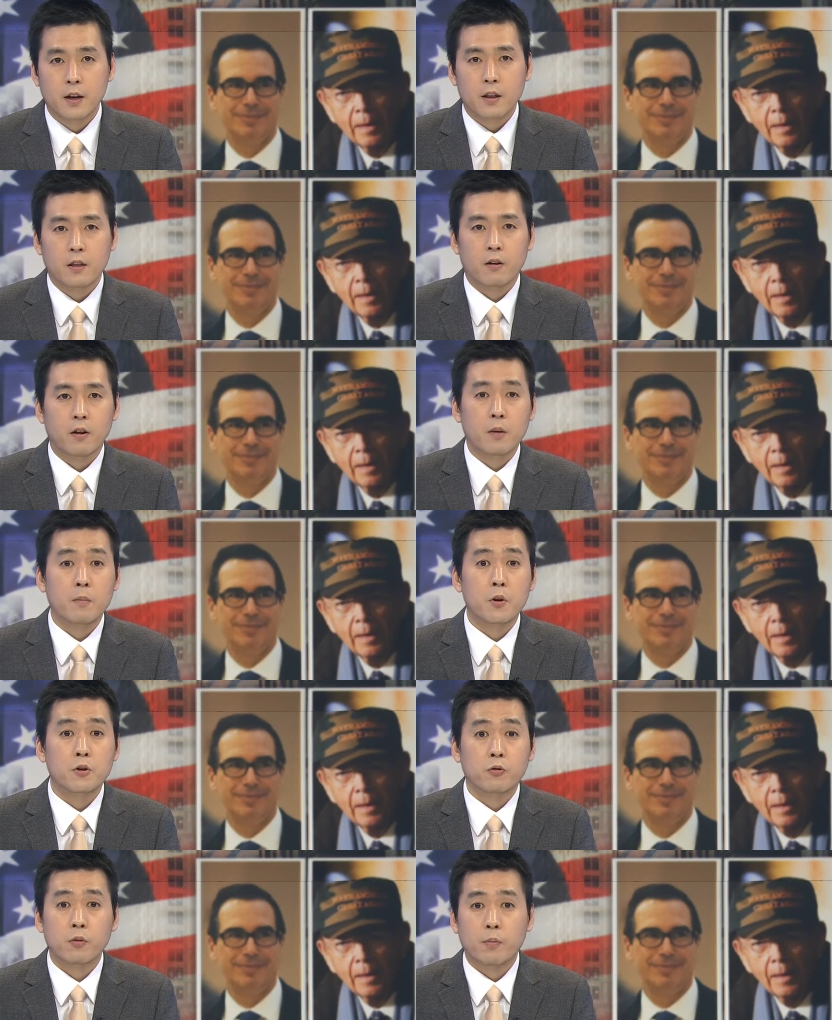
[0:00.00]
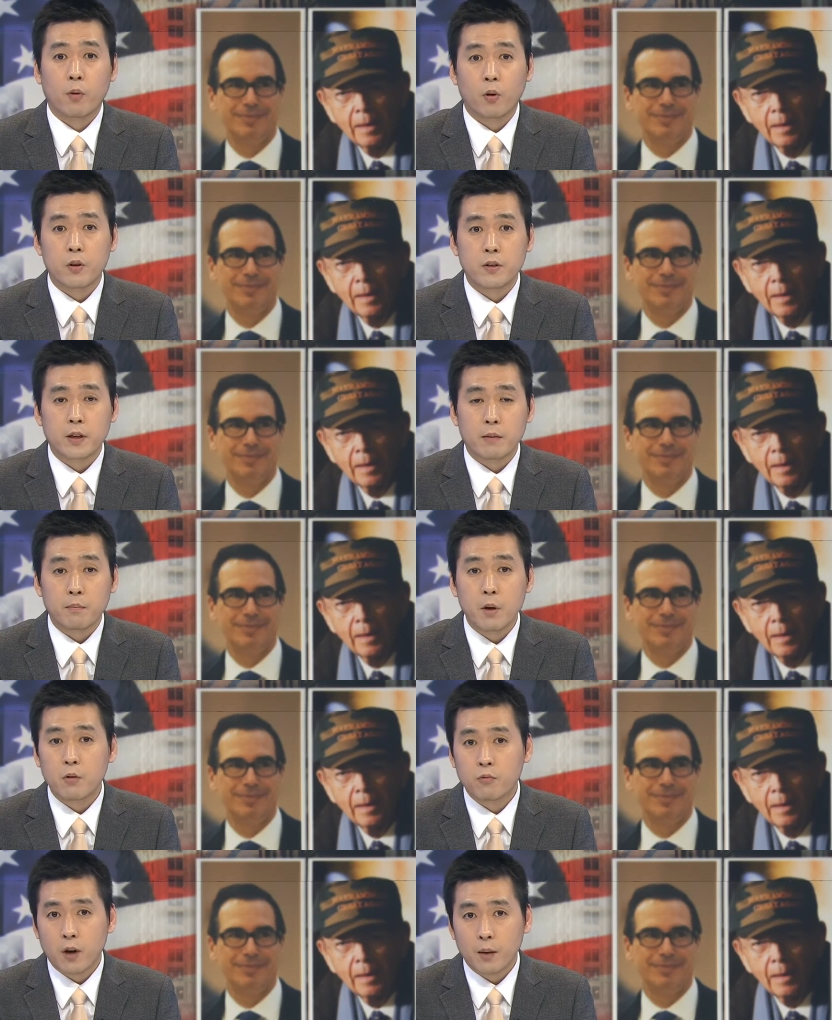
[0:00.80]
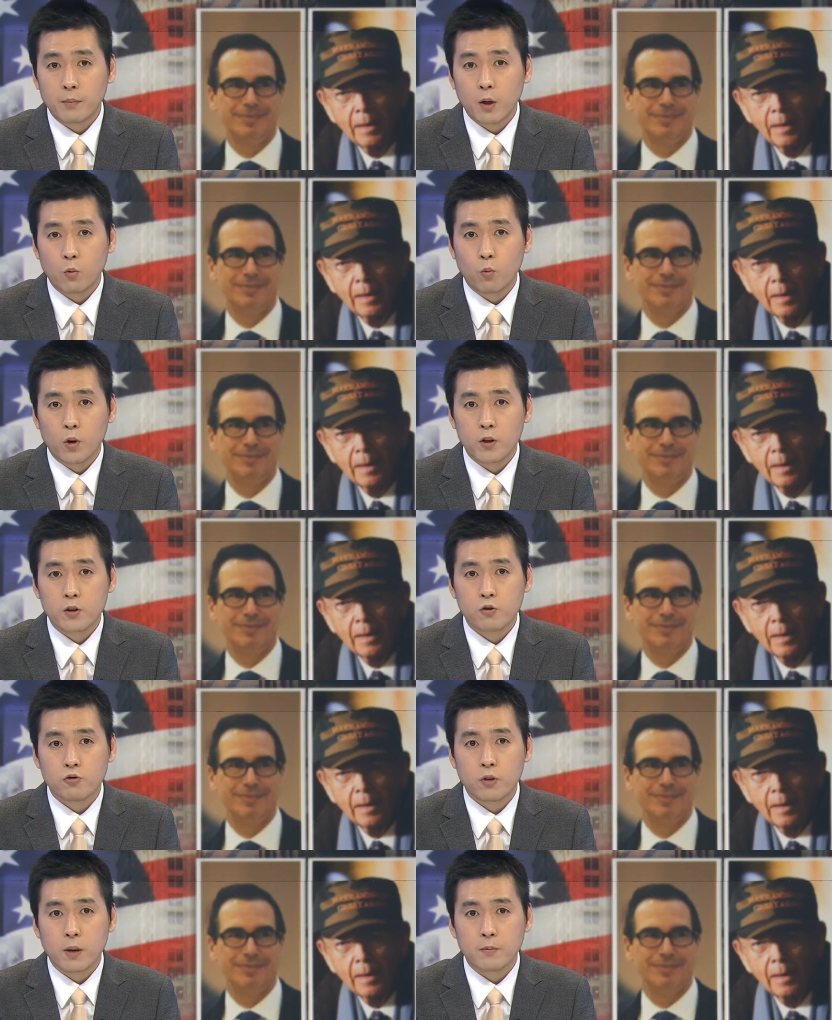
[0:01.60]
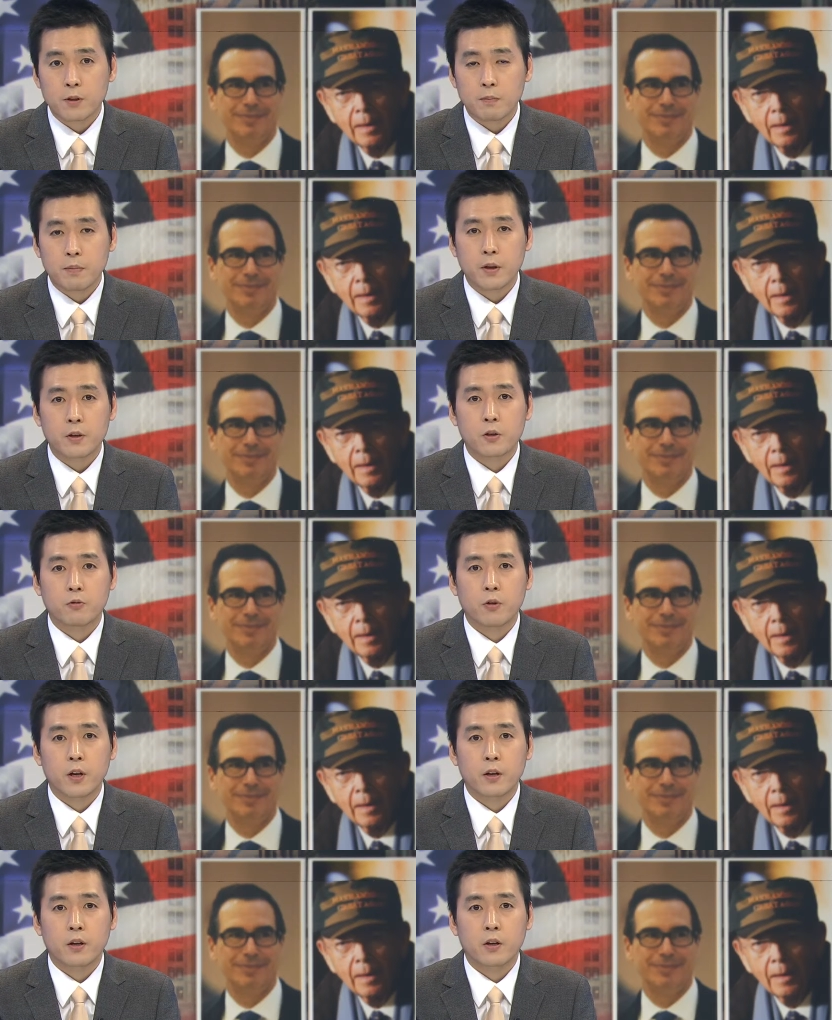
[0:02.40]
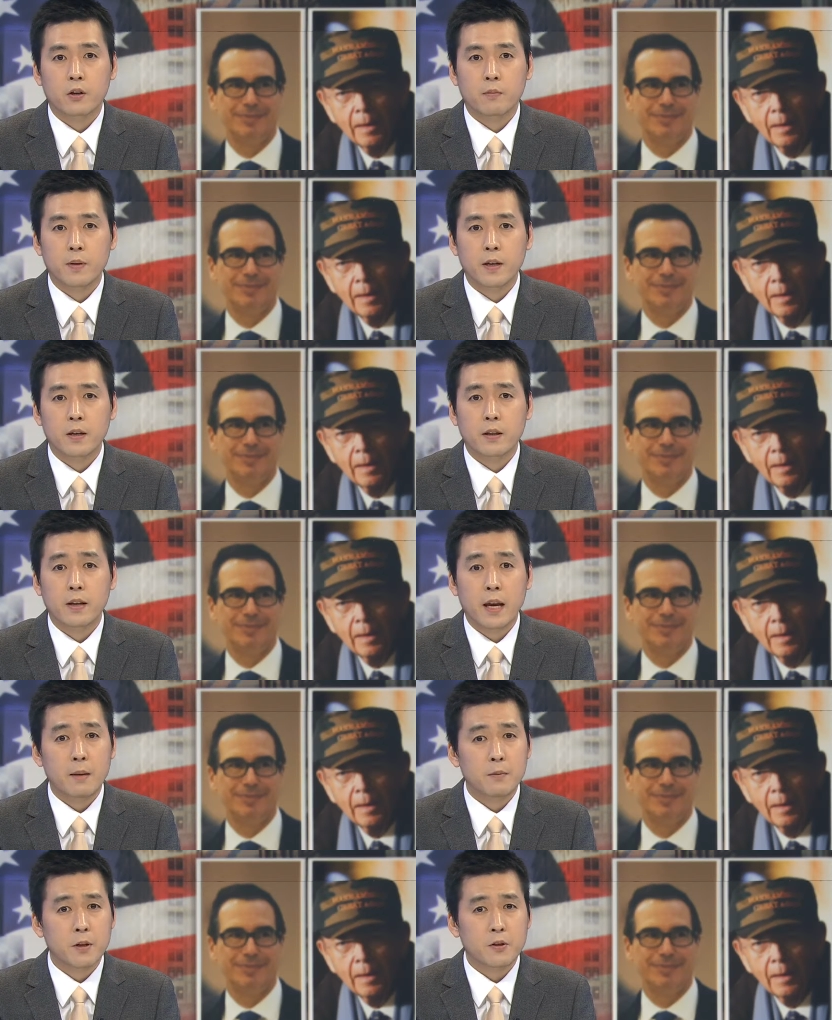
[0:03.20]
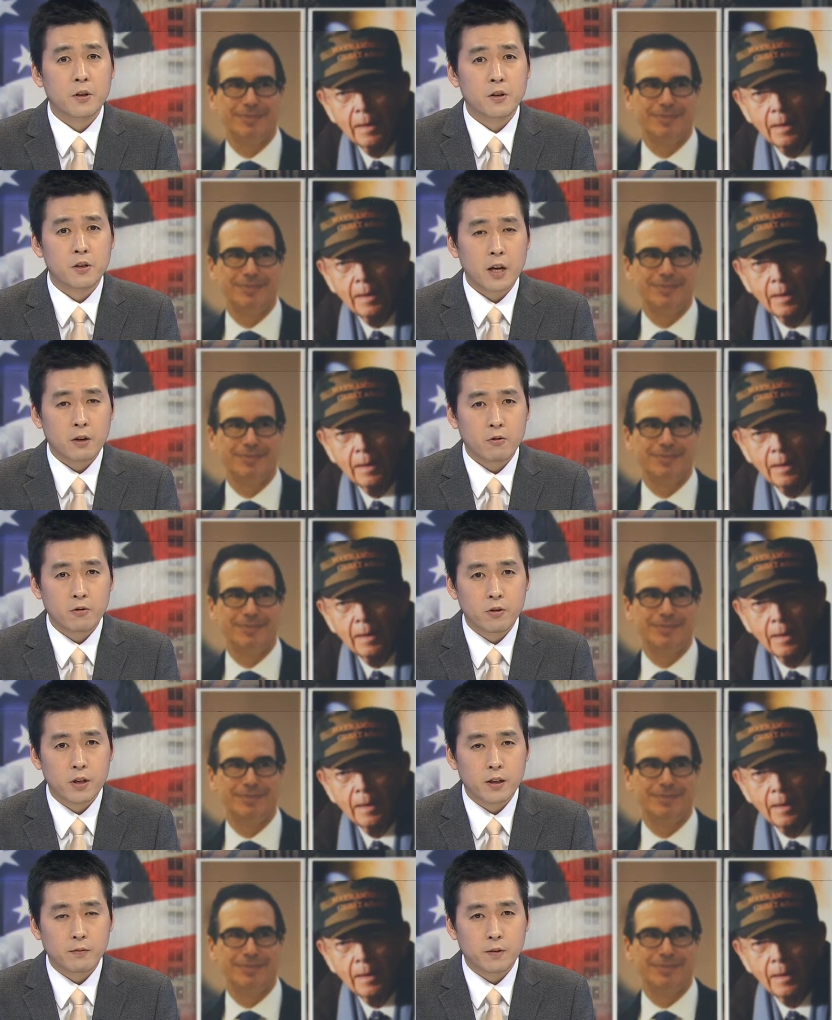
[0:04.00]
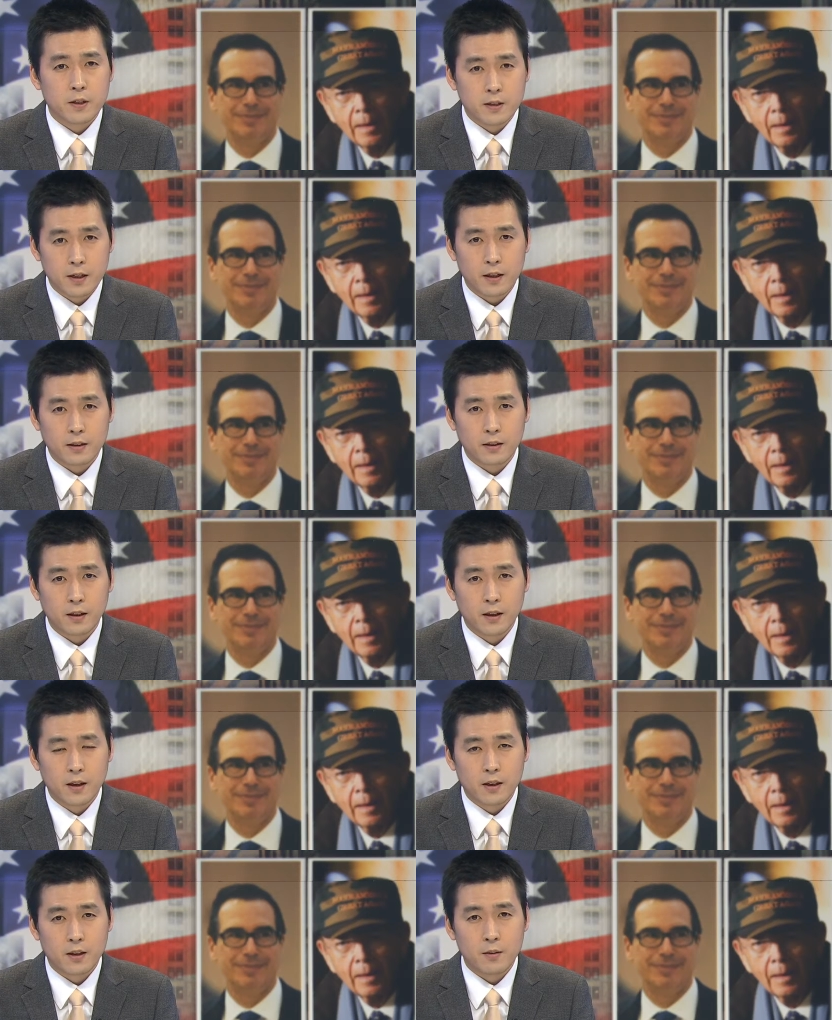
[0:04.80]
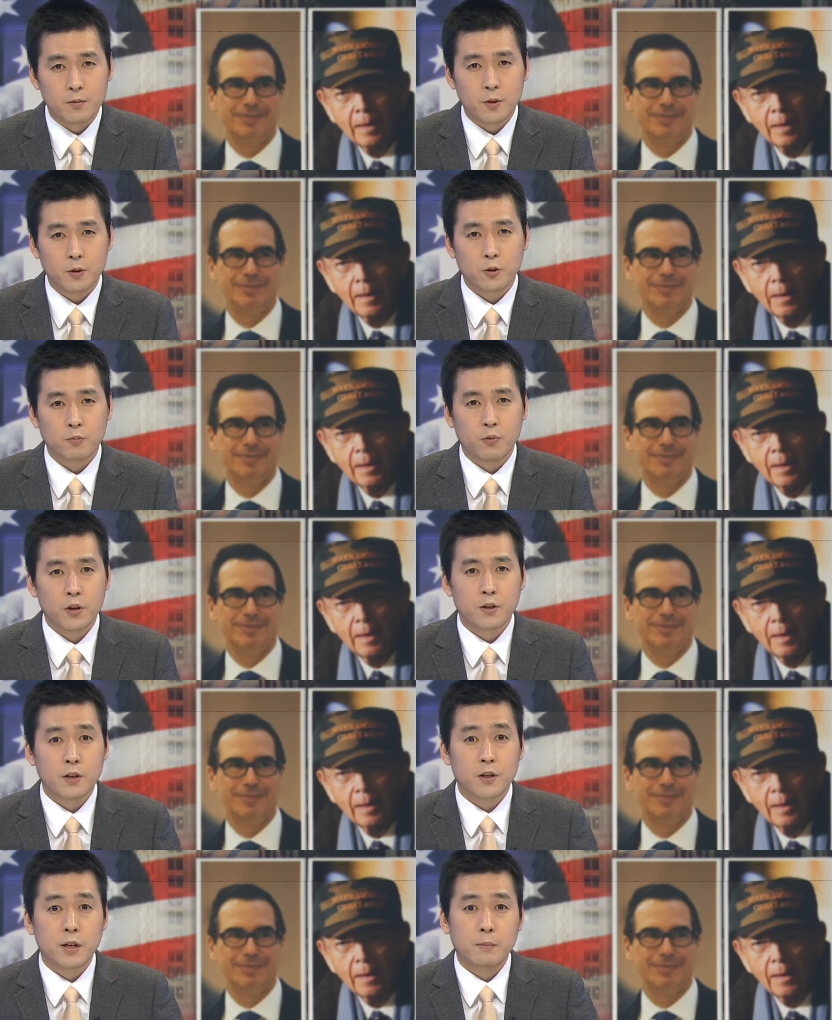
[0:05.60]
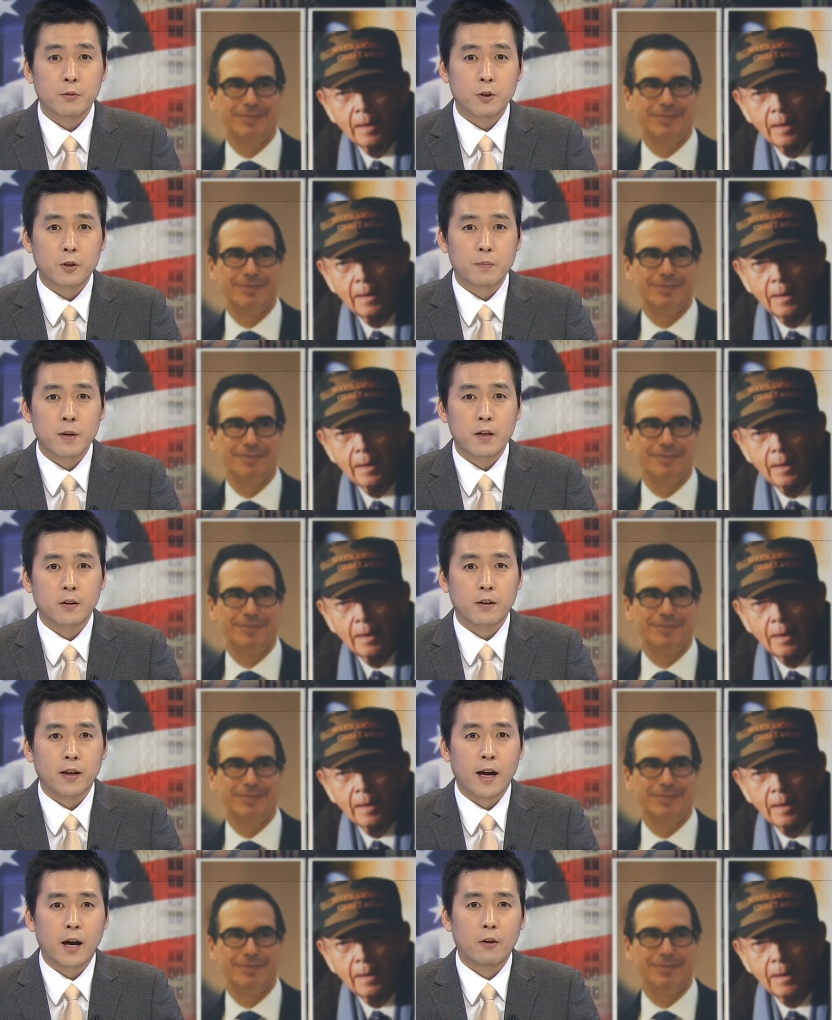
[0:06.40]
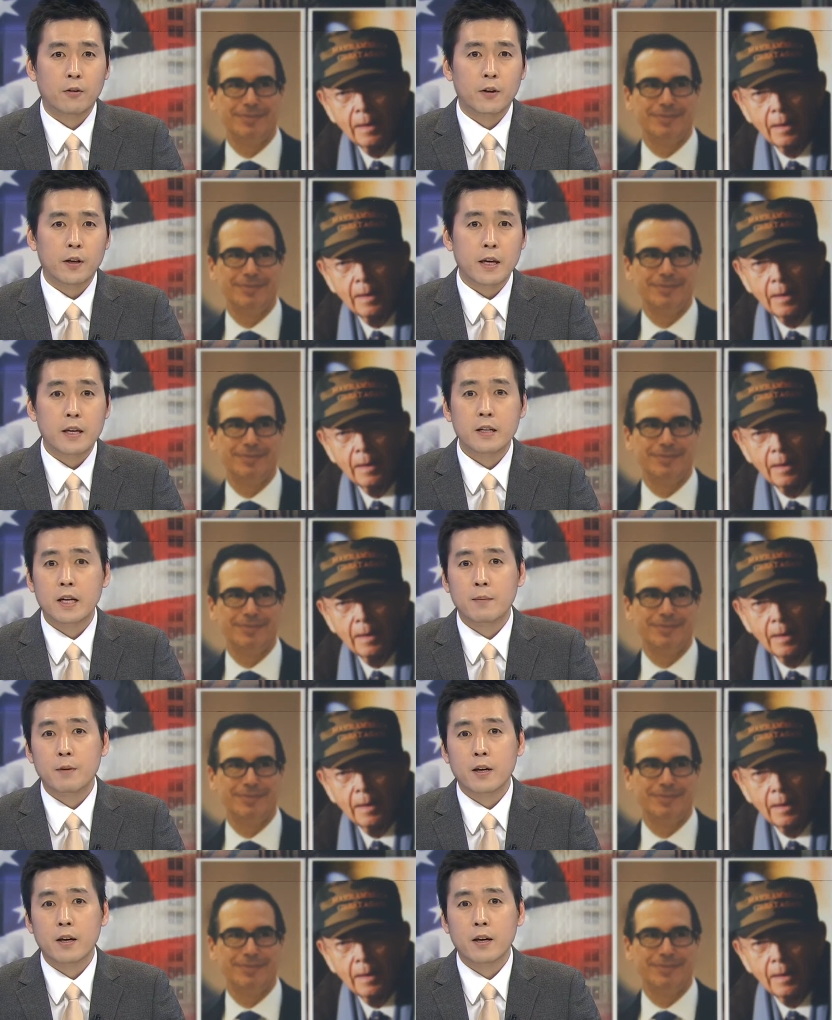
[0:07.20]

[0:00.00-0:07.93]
Speaker 1: There are emerging reports that Mitt Romney, once Trump's biggest critic, could be named his Secretary of State. Kim Jung-soo brings us up to speed on how the incoming